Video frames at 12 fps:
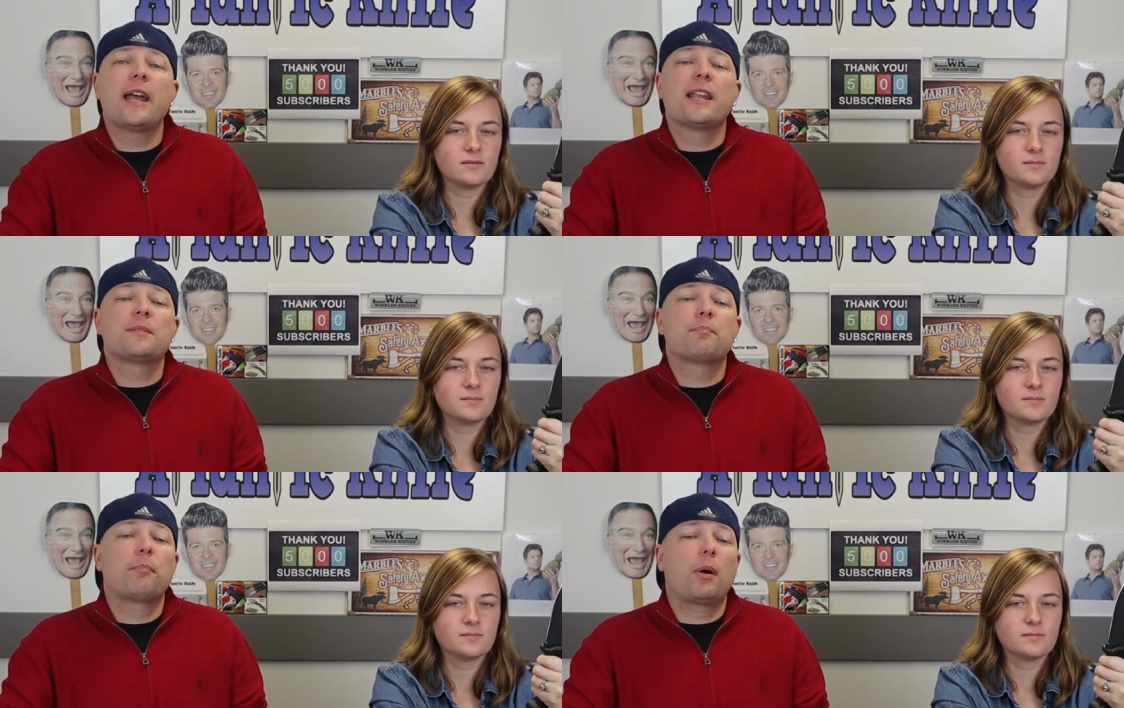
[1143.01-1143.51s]

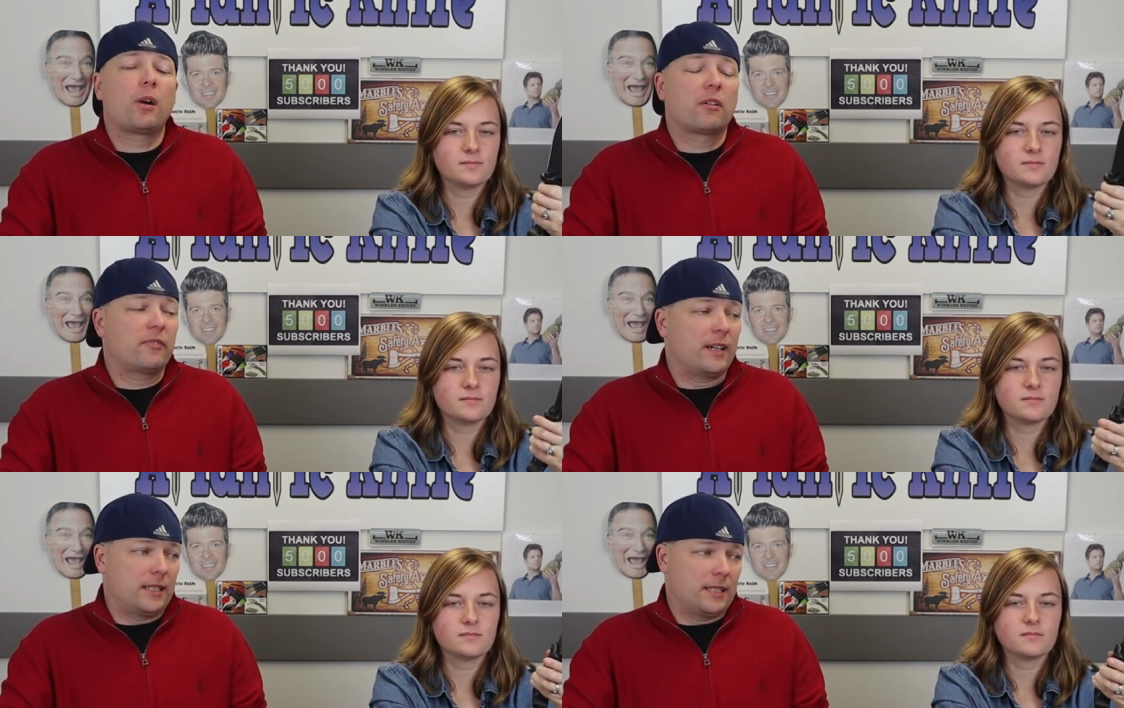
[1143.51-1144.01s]
Speaker 1: and it's
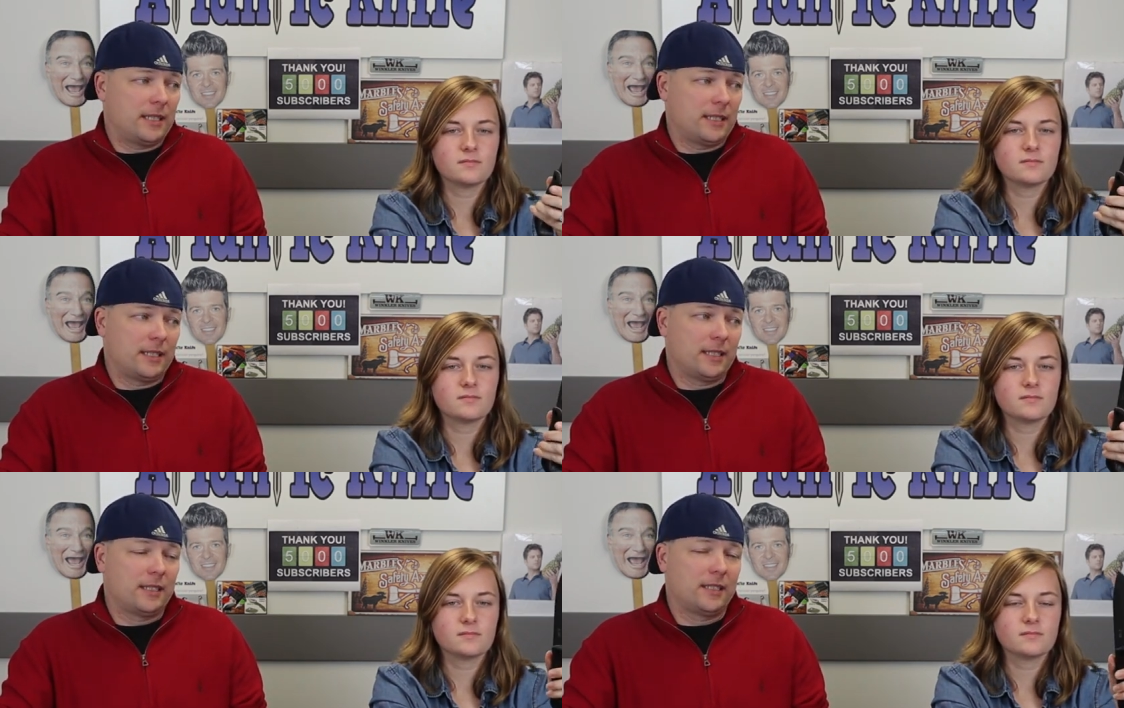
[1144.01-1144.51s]
perfect
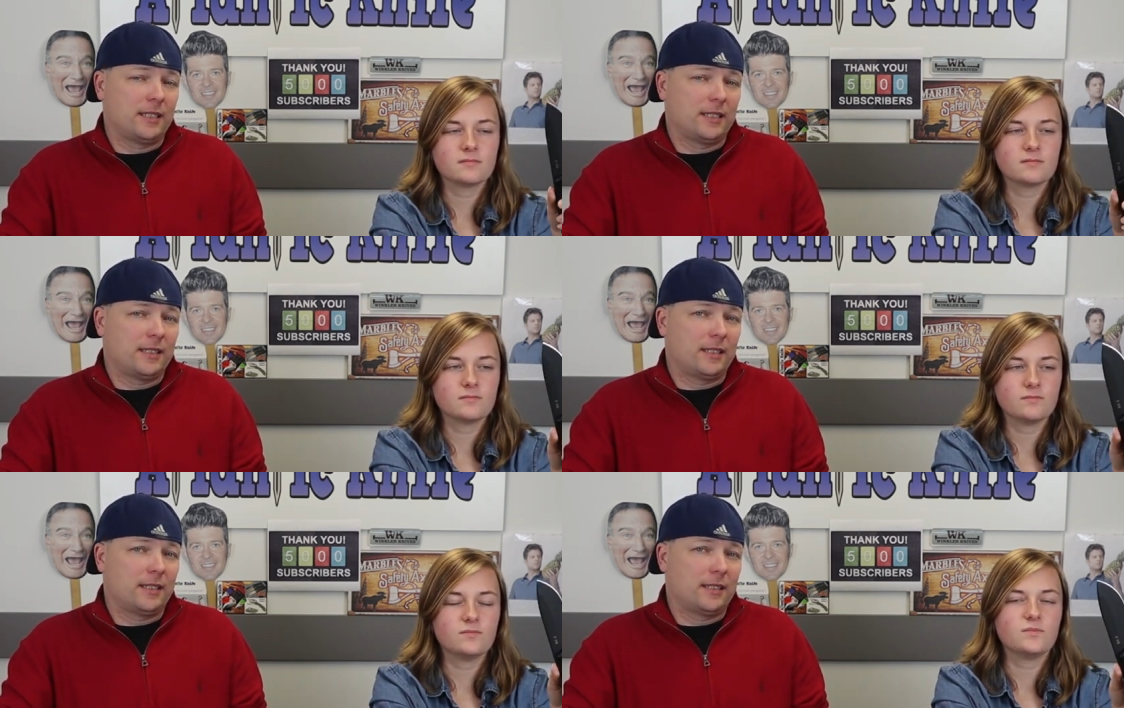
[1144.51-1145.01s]

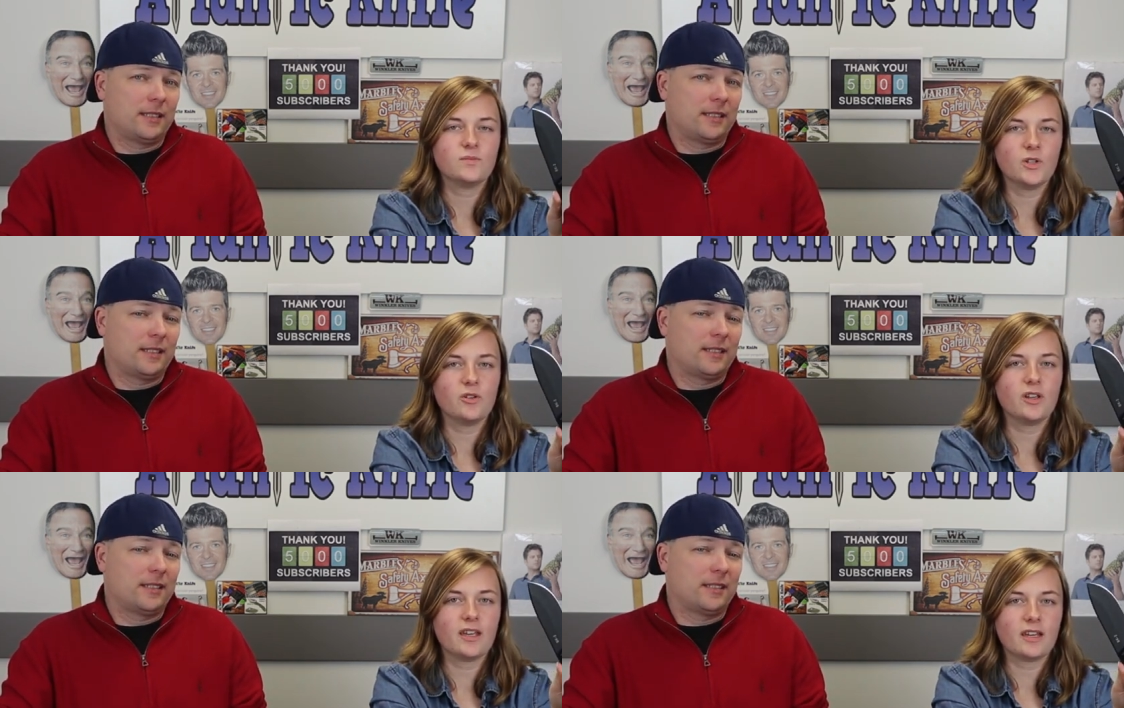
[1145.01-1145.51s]

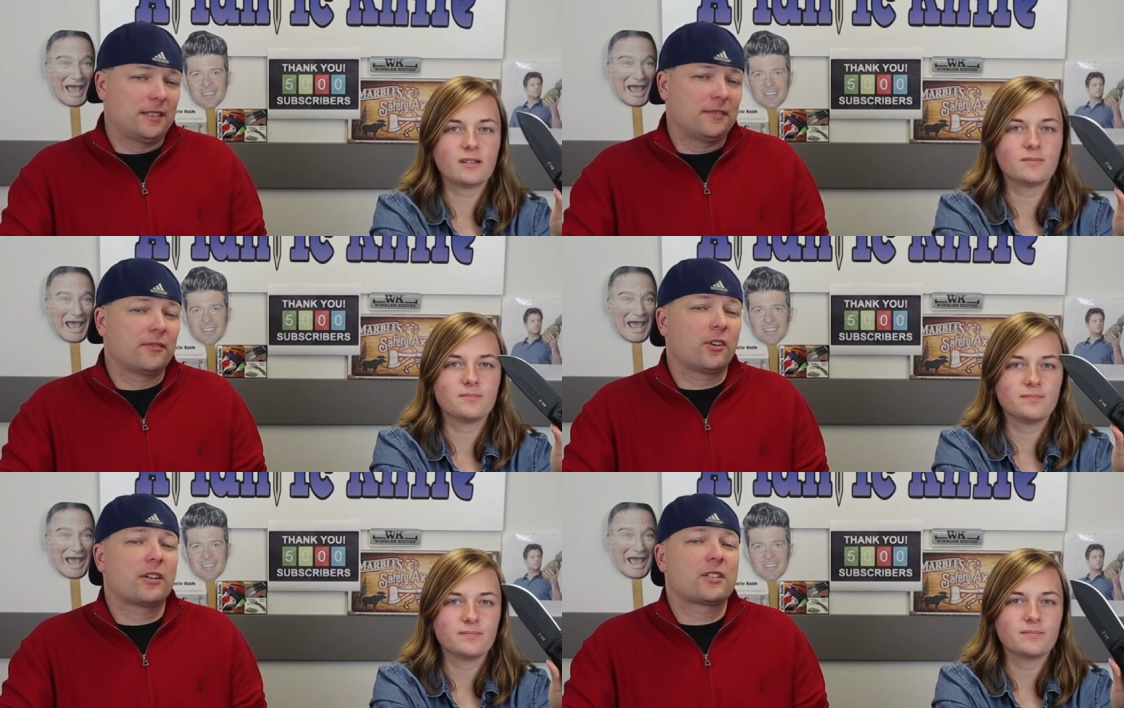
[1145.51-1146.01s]
Speaker 2: you can
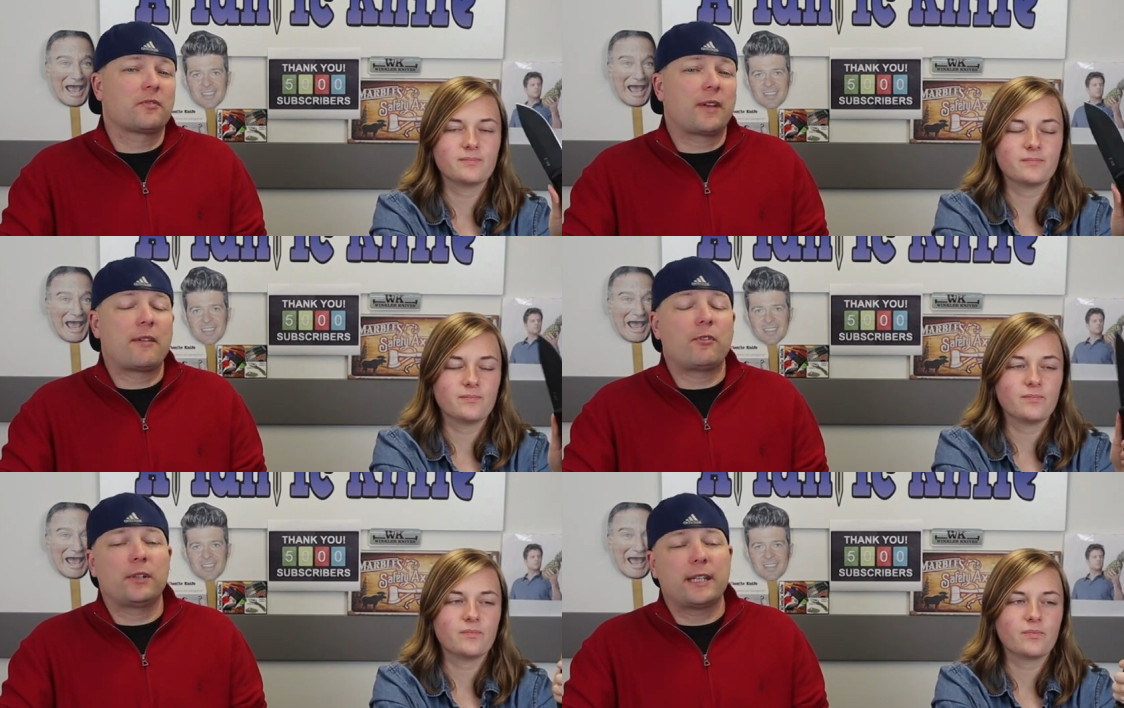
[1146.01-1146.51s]
Speaker 1: for
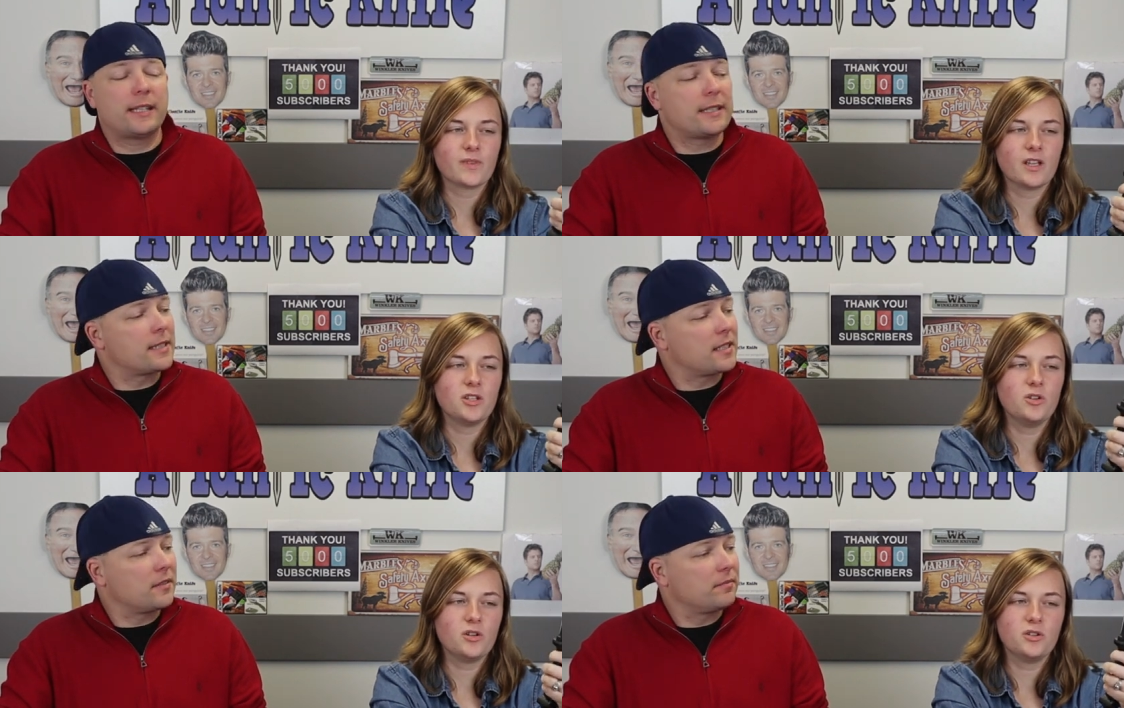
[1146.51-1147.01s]
survival
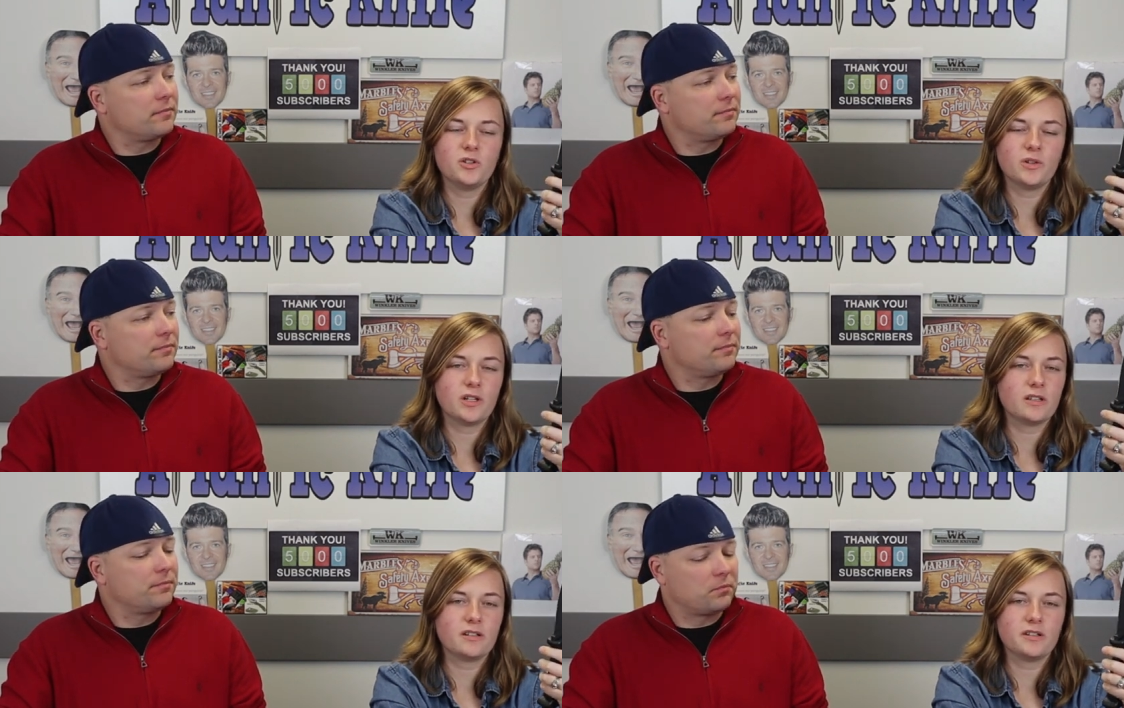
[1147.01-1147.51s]
needs.
Speaker 2: You can
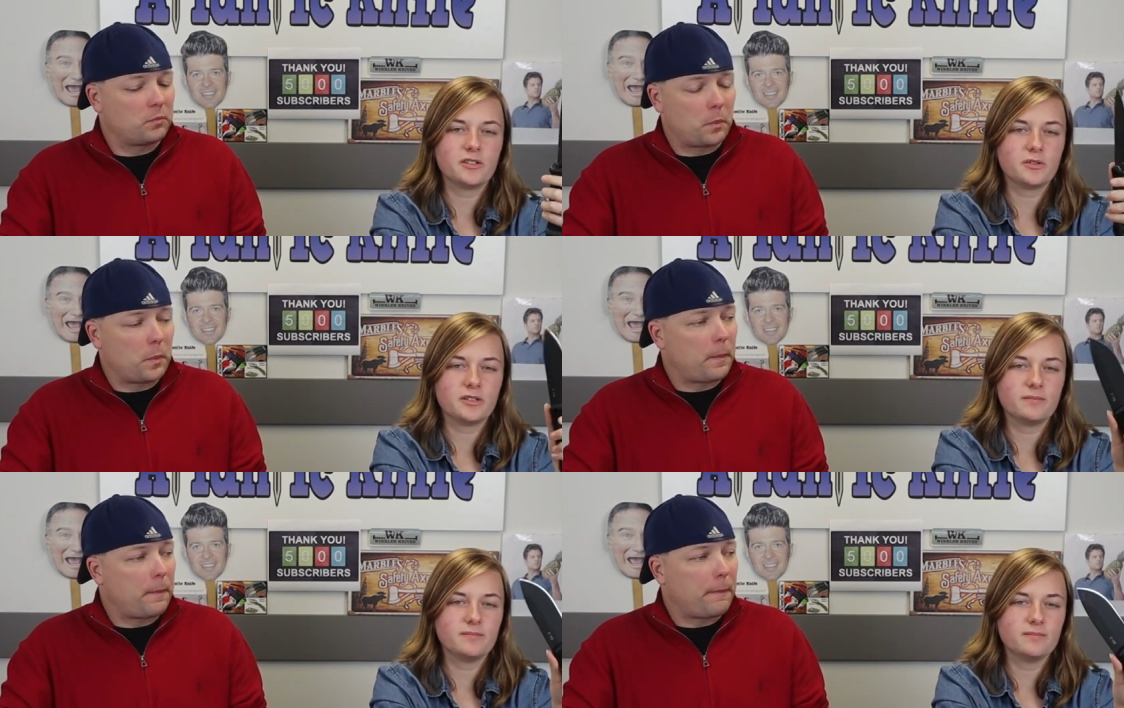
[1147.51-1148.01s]
do anything
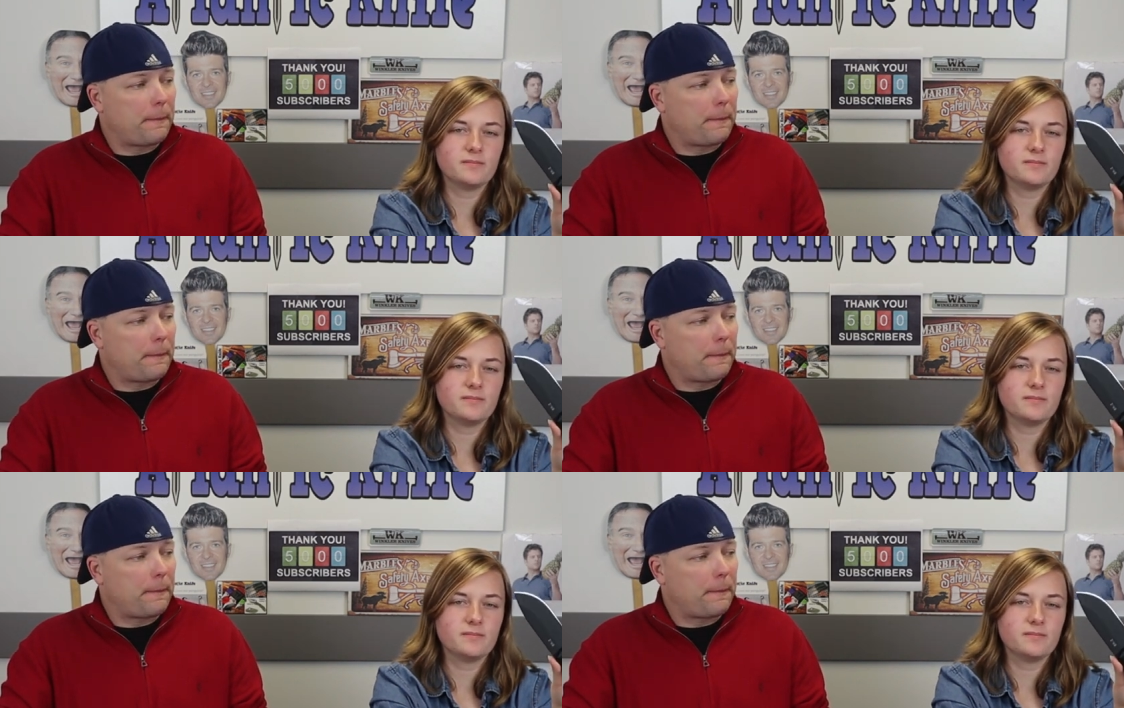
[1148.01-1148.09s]
to it.